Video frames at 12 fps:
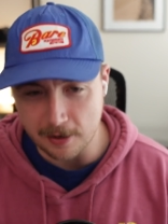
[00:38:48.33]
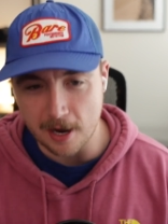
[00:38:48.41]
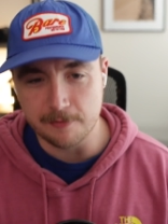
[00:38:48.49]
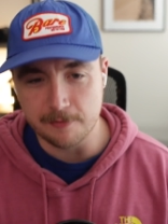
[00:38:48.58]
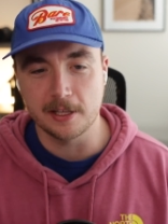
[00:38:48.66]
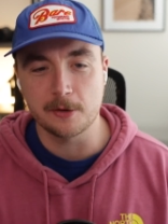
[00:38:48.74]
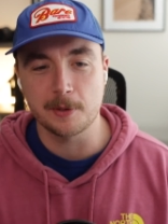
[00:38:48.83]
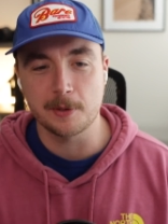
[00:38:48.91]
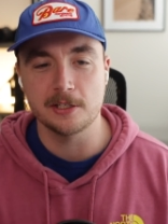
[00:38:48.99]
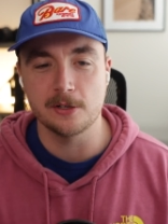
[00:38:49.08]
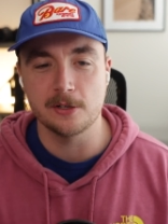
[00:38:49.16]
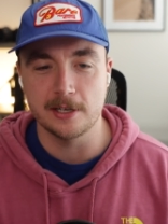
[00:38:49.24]
feel like we could
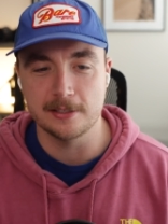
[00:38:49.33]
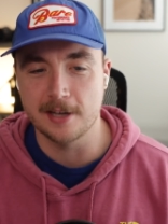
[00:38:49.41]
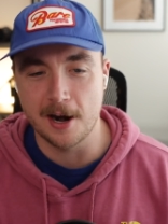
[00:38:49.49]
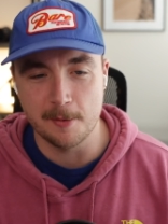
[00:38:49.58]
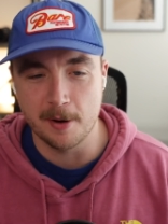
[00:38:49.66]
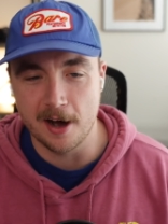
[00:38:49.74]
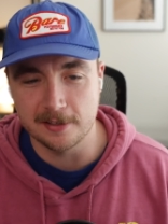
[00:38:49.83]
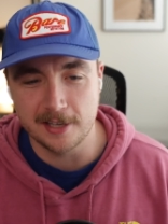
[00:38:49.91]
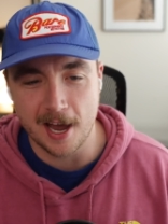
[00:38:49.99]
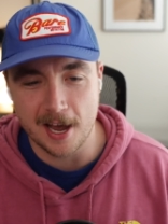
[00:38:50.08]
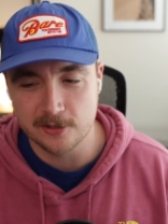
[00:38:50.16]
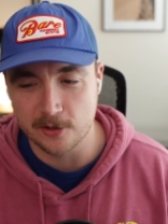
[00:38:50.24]
do an entire
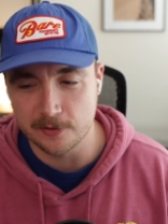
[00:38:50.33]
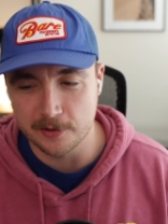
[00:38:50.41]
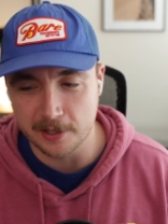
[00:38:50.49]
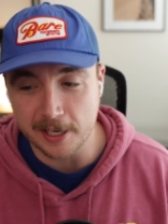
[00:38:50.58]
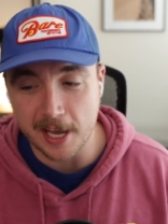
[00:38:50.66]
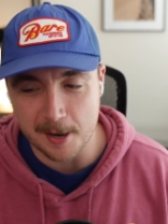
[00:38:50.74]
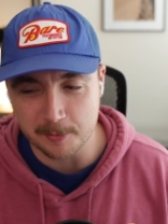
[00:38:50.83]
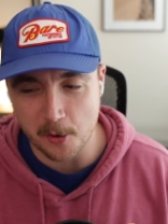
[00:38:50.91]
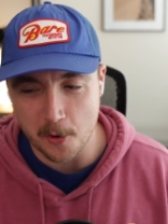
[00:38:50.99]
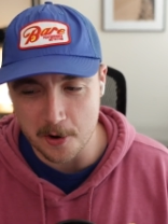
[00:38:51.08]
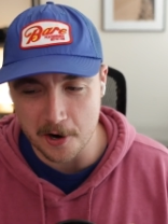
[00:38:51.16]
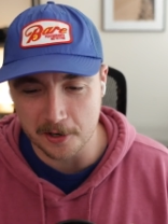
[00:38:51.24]
podcast over the
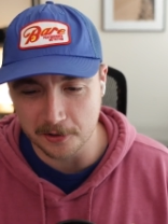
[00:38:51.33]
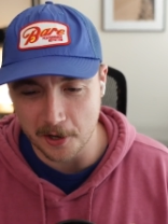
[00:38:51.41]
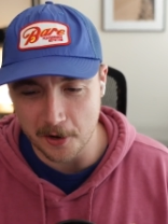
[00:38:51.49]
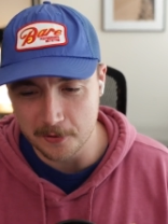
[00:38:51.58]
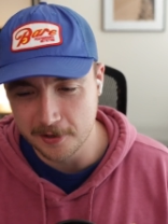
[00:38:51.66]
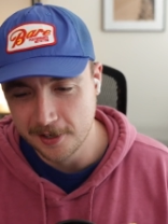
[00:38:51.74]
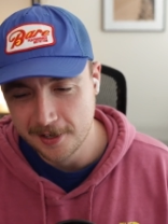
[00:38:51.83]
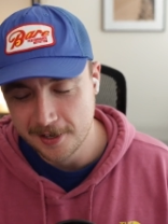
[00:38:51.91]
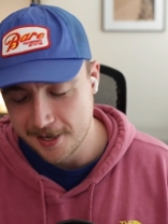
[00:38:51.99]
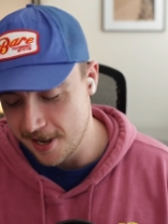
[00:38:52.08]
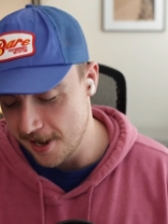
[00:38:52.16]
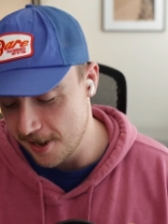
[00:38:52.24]
camcorder alone.
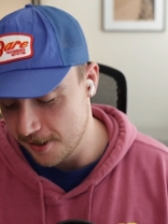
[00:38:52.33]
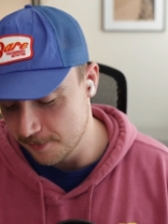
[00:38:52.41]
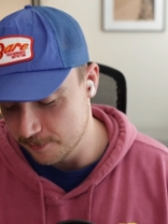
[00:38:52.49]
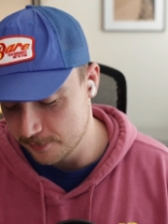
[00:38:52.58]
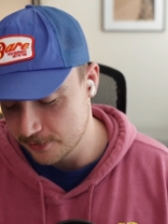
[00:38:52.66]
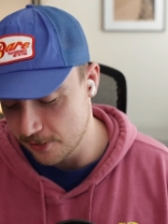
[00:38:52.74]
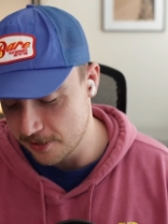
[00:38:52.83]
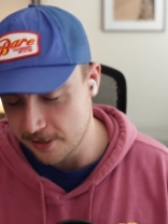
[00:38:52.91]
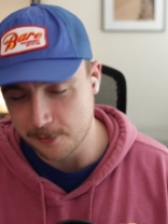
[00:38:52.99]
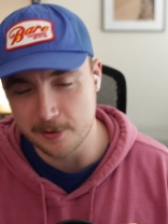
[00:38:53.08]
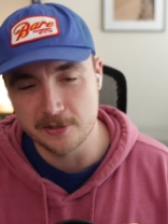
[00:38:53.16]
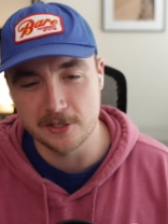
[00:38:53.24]
Um, so I think
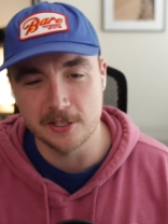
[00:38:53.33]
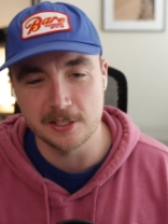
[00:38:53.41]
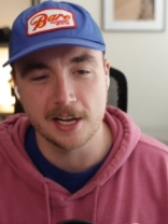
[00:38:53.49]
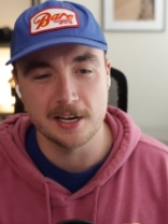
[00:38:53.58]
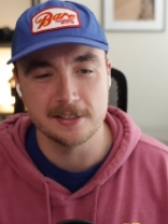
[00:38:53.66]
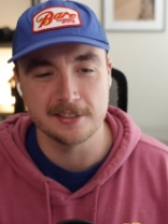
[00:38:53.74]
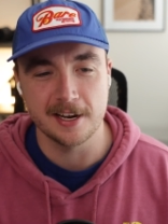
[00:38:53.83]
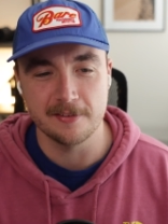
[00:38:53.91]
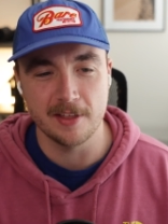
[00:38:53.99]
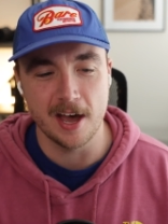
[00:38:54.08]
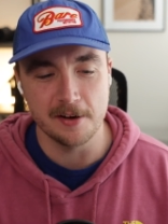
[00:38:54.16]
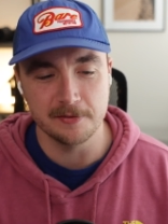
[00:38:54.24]
we should just kind of save
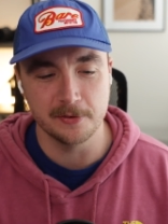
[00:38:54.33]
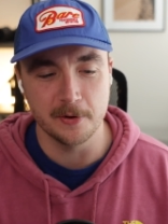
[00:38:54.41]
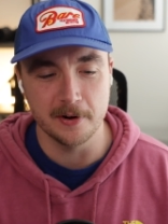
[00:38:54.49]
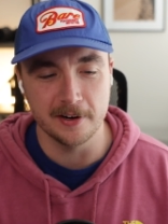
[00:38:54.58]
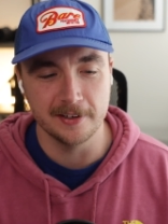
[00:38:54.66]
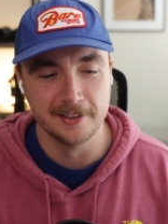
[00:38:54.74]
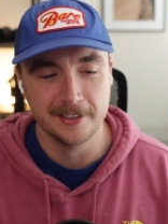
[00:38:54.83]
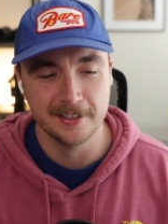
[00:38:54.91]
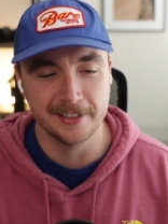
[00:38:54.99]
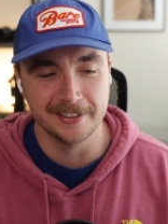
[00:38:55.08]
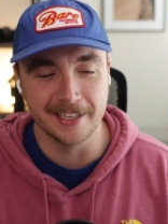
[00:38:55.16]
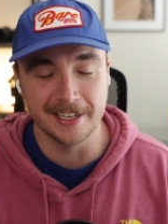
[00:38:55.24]
that for
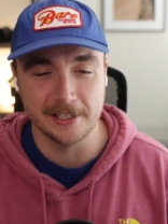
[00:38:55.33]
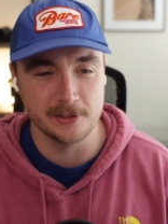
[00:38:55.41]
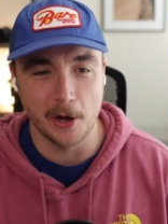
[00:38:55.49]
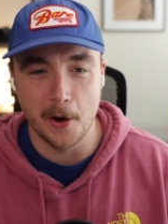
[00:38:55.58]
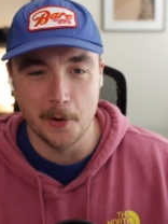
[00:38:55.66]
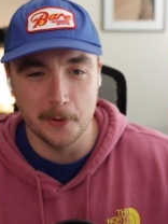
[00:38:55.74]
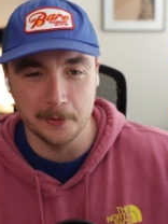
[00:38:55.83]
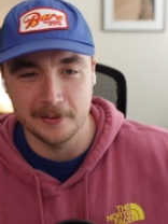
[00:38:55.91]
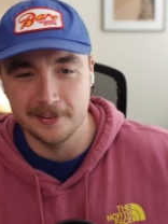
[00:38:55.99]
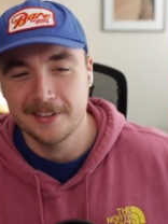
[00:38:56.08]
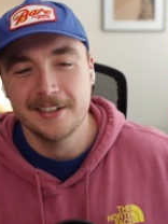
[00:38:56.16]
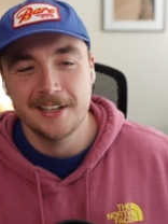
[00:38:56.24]
like its own
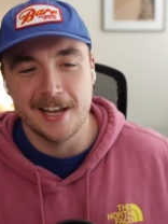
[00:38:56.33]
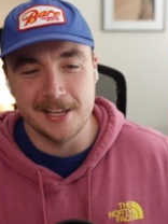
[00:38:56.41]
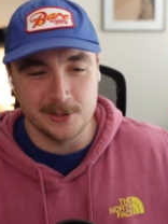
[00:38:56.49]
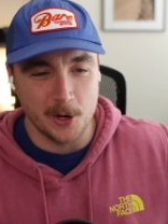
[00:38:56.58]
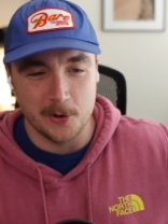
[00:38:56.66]
its own